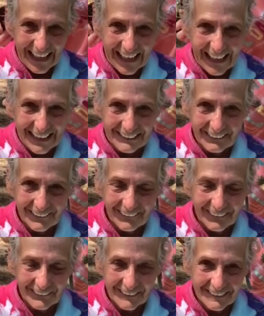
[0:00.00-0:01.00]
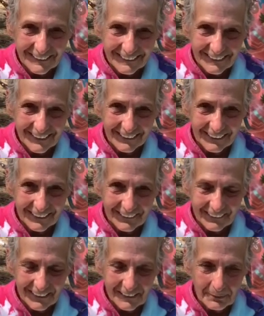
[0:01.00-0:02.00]
I know, it was just
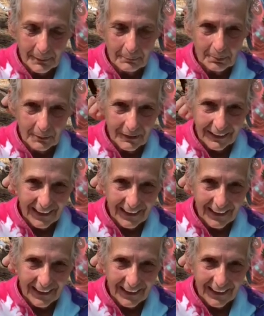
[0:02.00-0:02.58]
hilarious, my poor